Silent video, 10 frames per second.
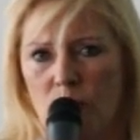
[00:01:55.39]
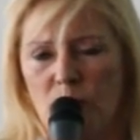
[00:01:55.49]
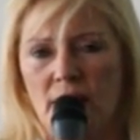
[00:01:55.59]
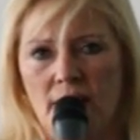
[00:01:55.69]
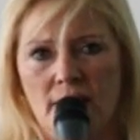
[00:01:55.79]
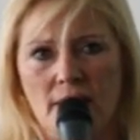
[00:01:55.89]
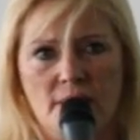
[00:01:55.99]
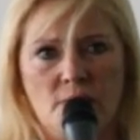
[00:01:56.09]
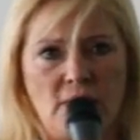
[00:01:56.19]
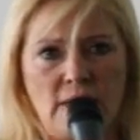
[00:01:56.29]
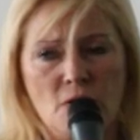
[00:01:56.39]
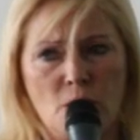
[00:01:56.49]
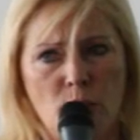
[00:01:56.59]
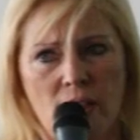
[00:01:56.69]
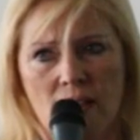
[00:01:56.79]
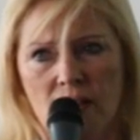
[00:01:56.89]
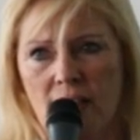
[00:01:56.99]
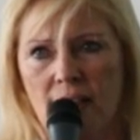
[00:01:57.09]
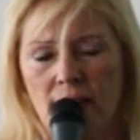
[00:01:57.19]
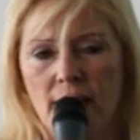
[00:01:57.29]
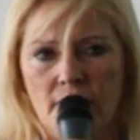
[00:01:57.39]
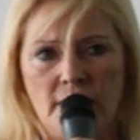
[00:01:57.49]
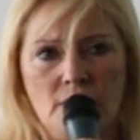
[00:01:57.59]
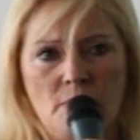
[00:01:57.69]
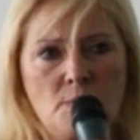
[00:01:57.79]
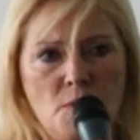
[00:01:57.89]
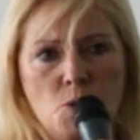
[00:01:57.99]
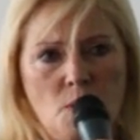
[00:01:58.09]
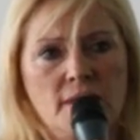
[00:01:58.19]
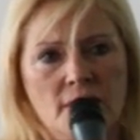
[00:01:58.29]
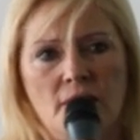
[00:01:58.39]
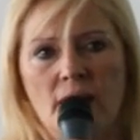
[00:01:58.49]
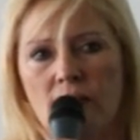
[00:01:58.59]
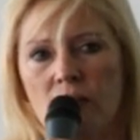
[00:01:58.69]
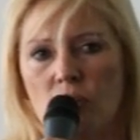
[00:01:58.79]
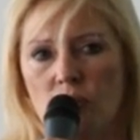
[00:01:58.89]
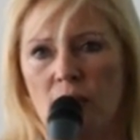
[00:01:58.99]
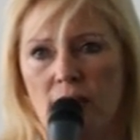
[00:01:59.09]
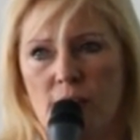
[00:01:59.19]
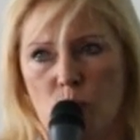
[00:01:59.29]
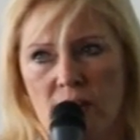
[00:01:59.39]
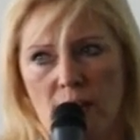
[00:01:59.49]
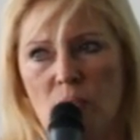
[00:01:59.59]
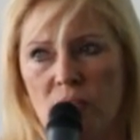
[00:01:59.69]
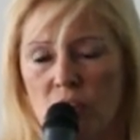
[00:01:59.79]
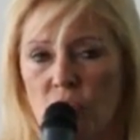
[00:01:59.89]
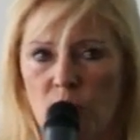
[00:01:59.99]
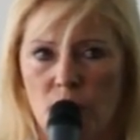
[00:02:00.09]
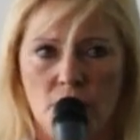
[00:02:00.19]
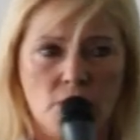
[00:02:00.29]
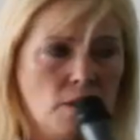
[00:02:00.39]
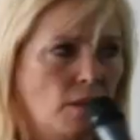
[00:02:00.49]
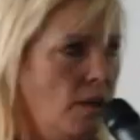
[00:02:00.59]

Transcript: And it's very heroic, and they didn't have much quality of life in the 2 years where they were on the treatment.